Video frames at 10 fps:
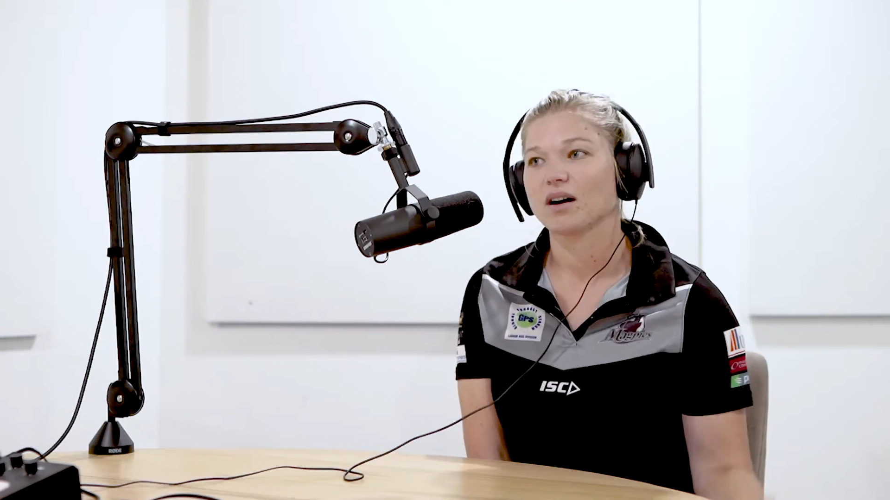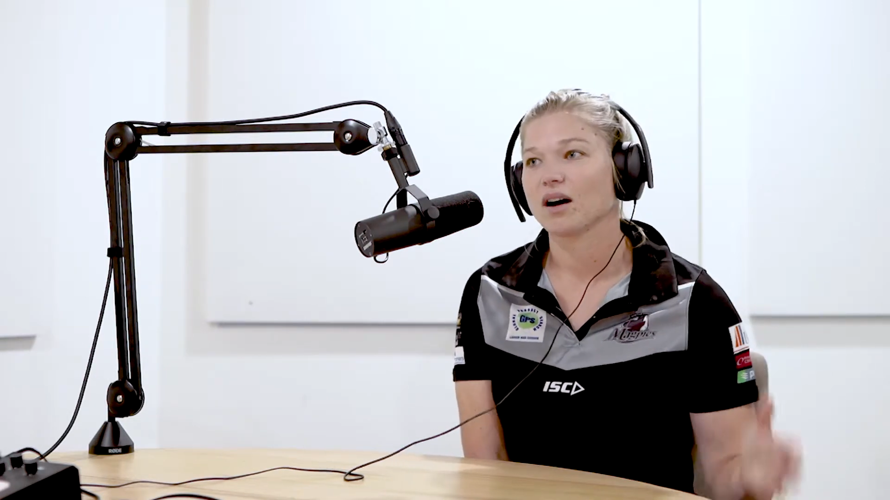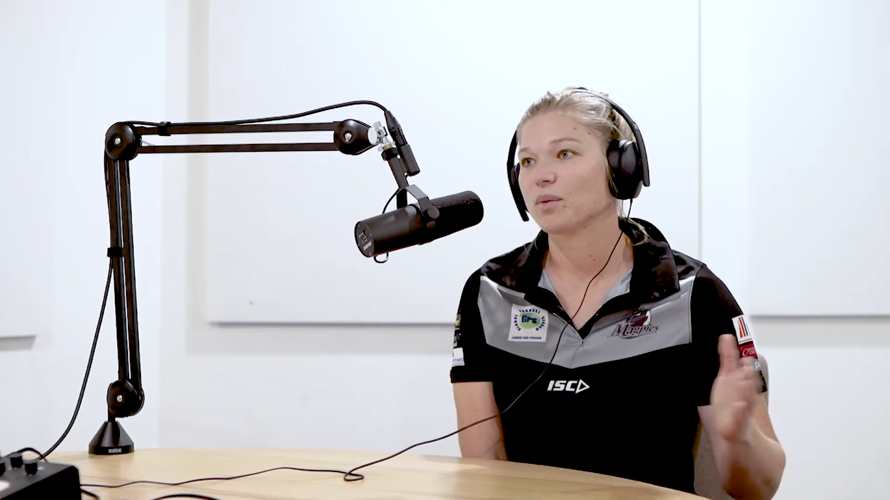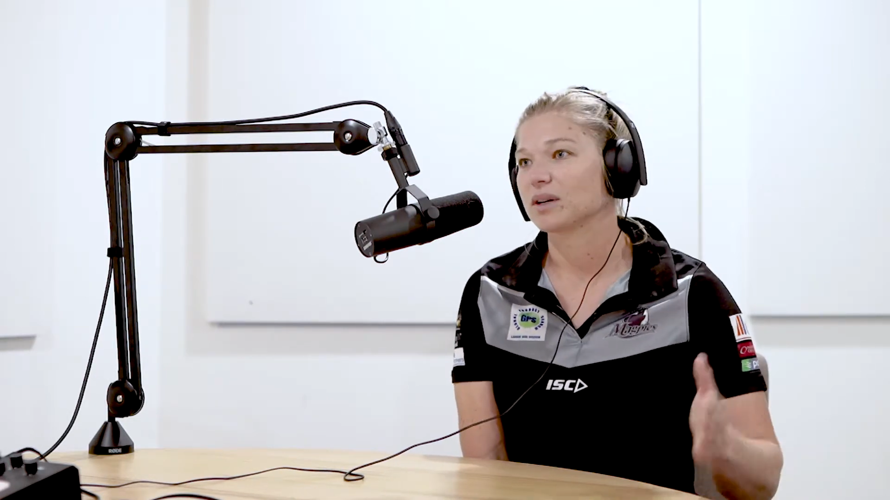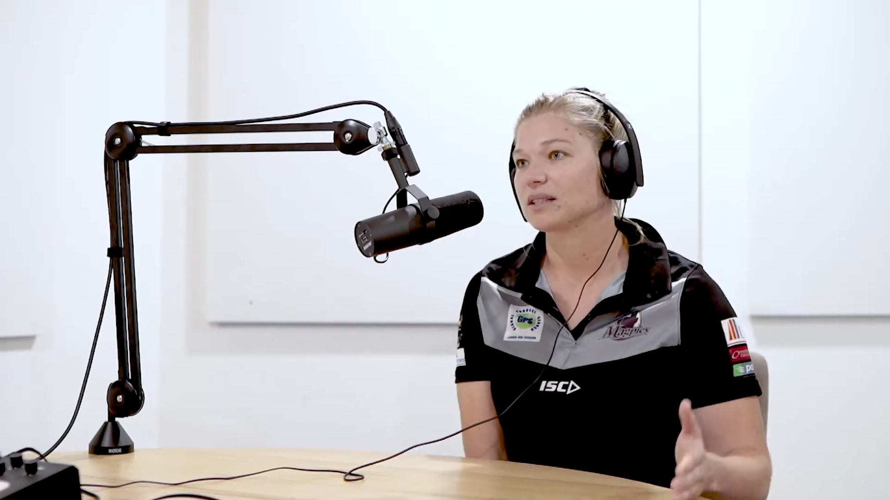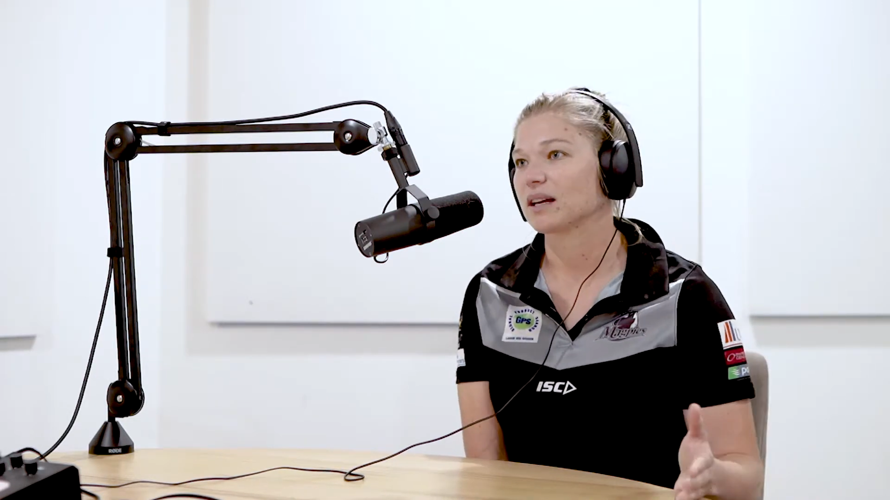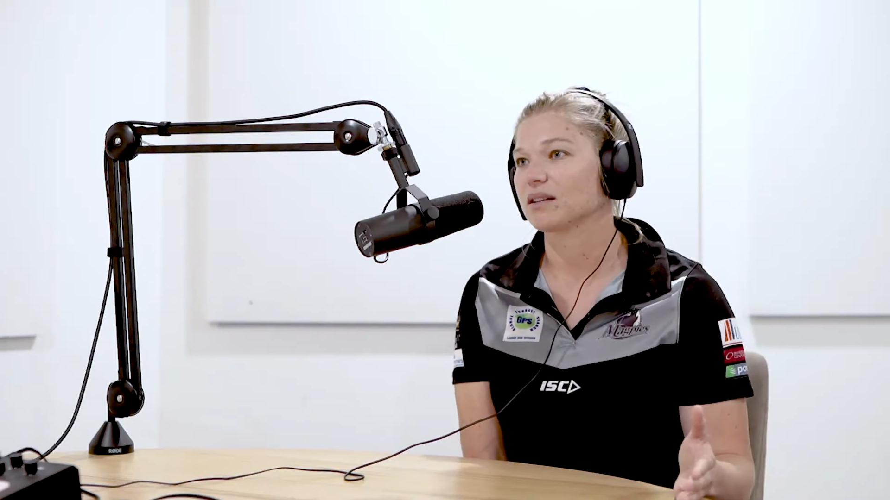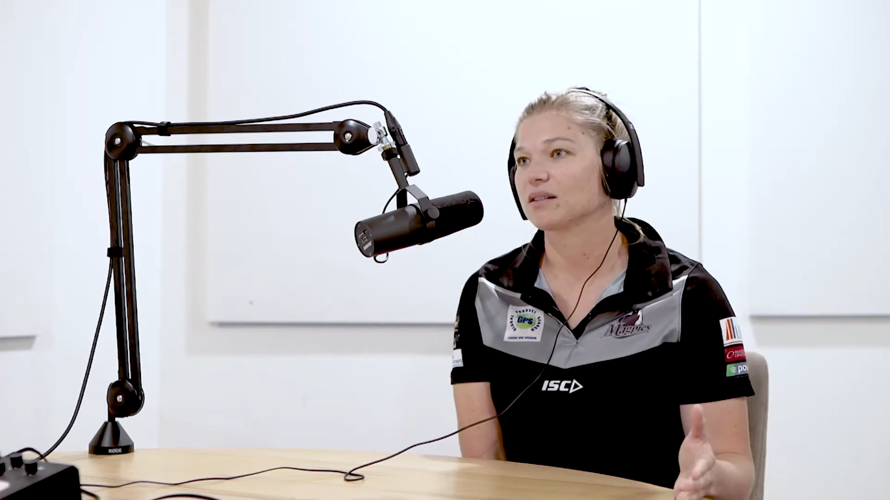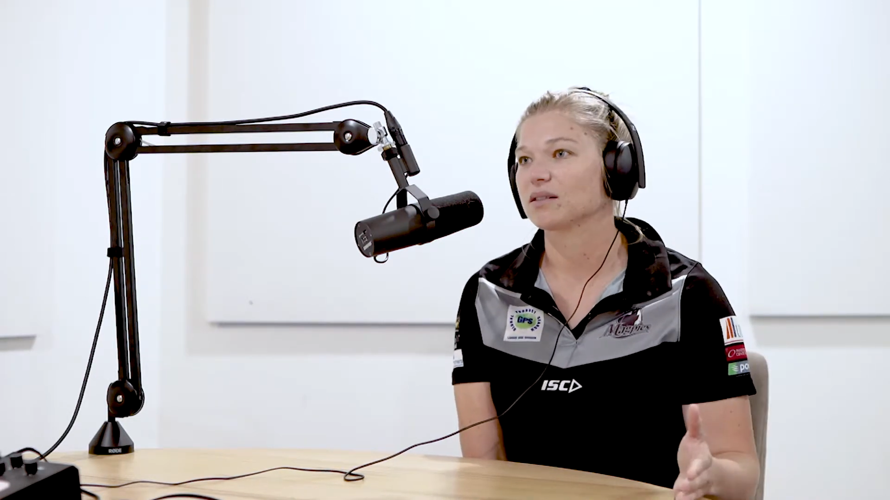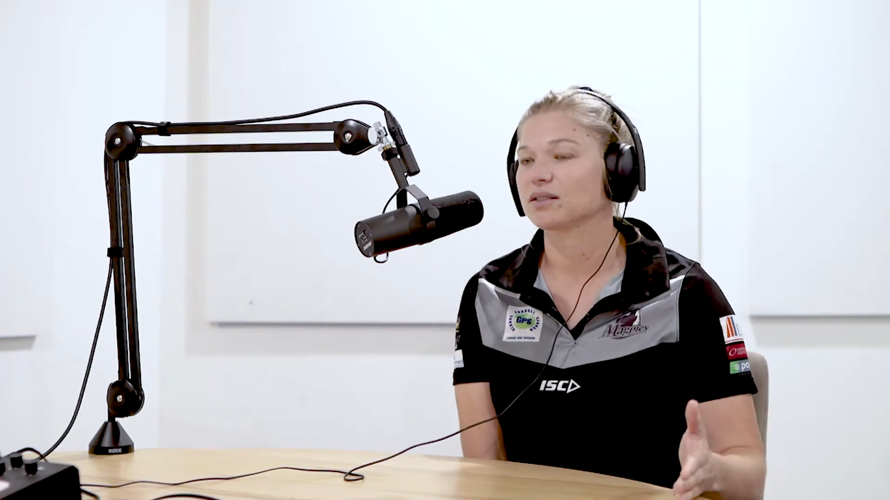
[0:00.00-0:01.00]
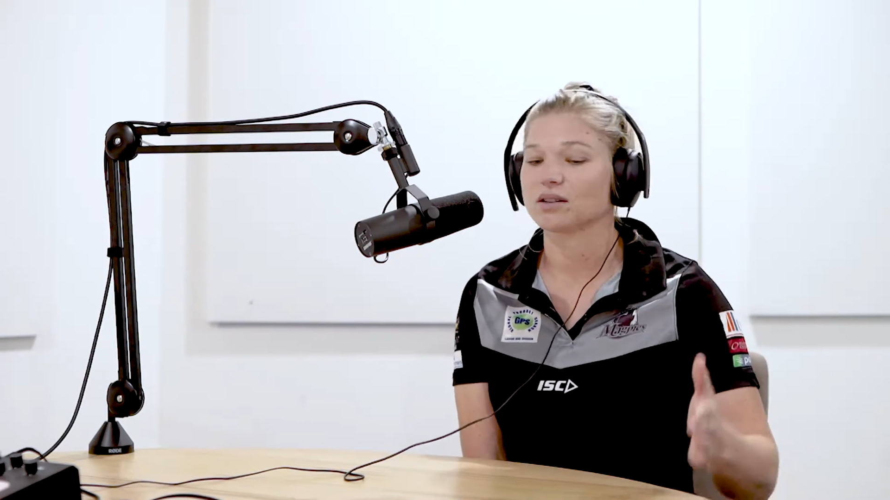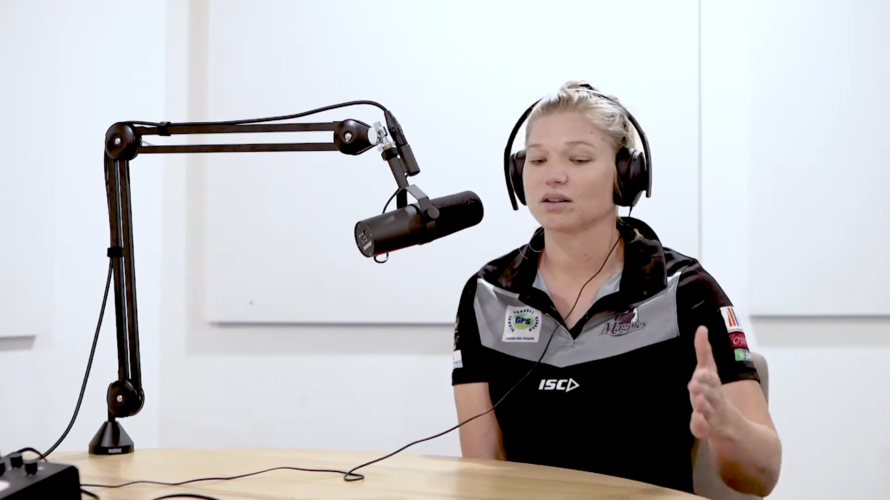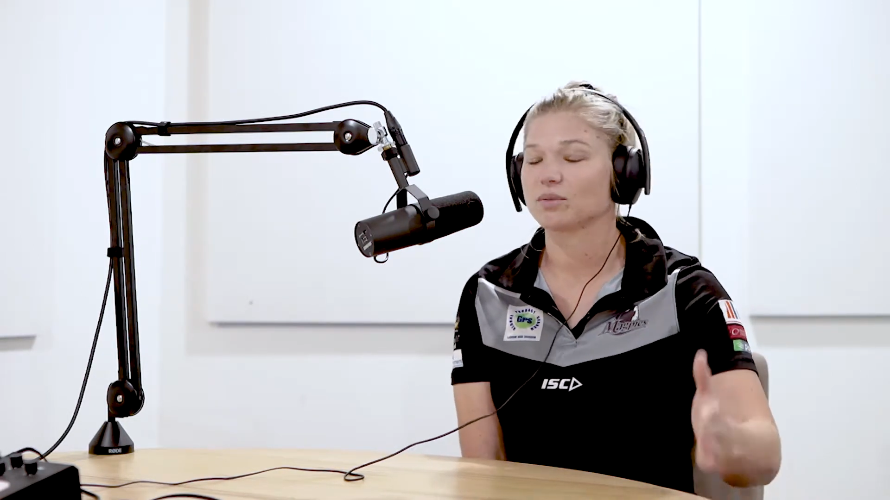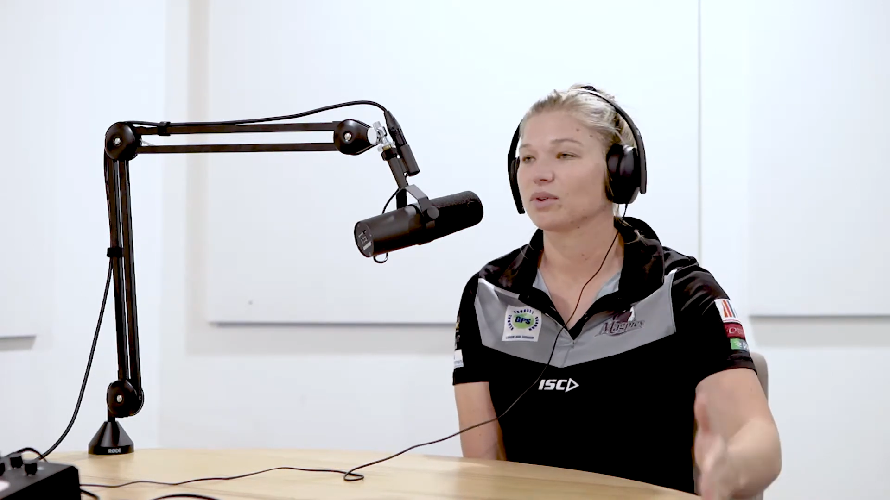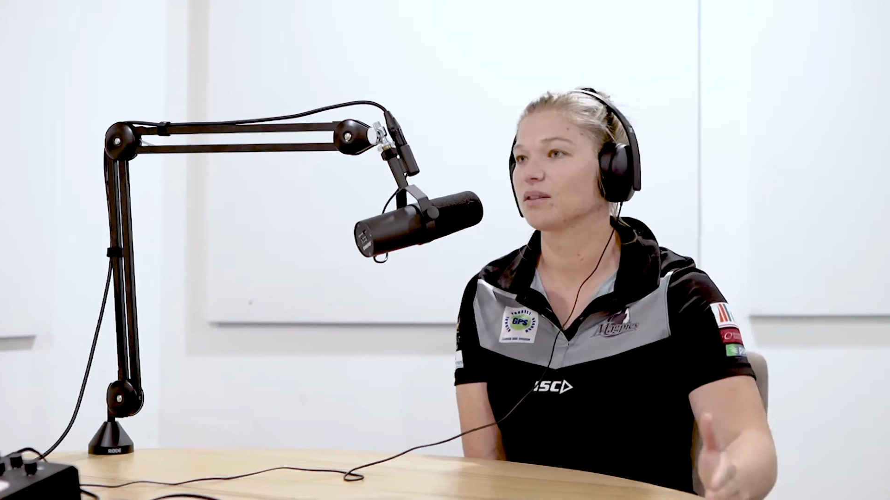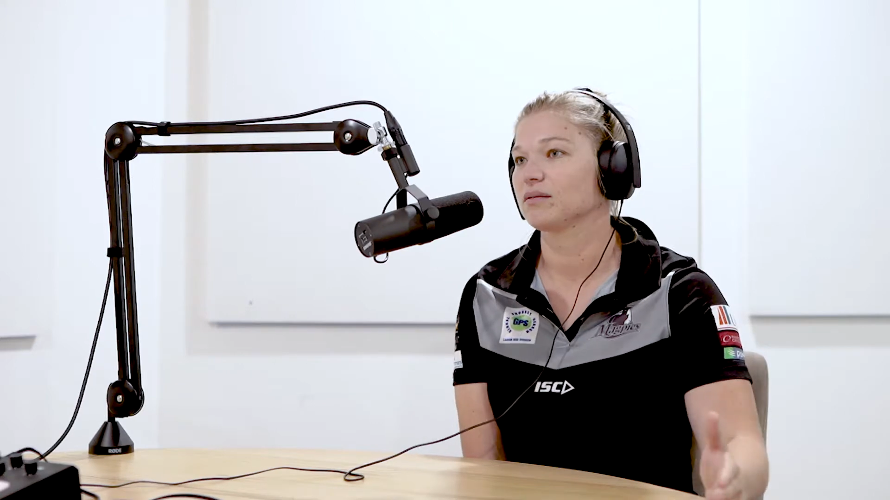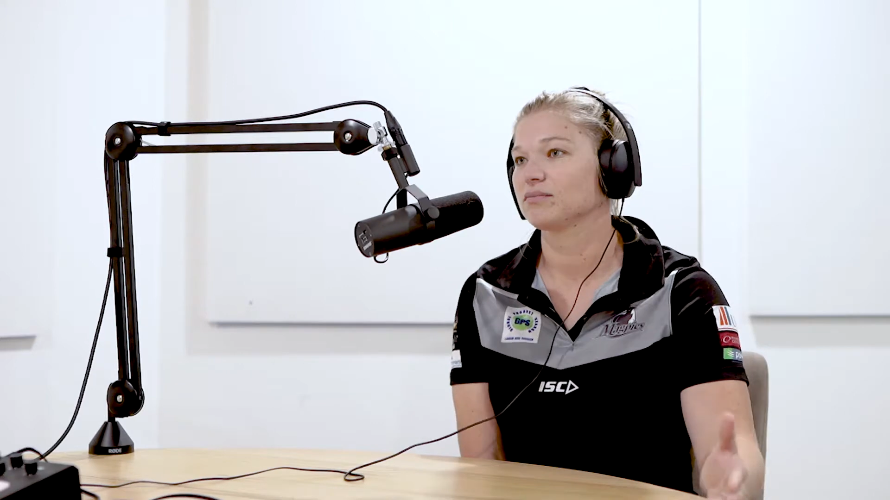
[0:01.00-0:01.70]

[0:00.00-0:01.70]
I want to take it because I don't want